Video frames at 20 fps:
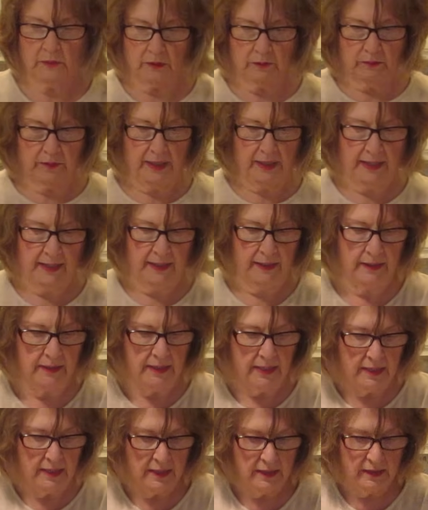Okay.
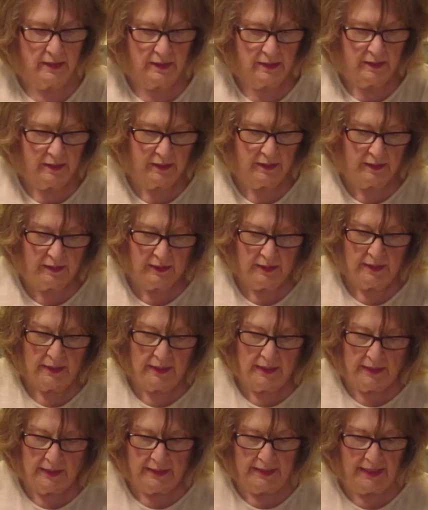
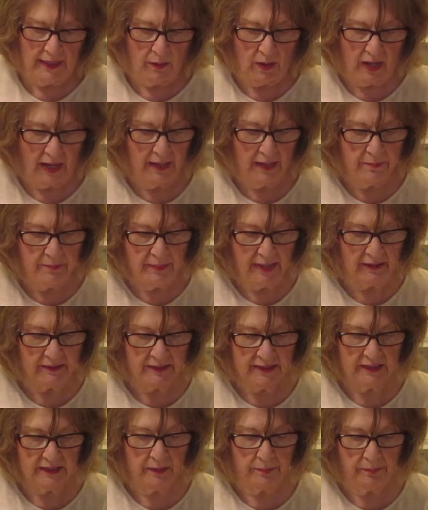Now I melted the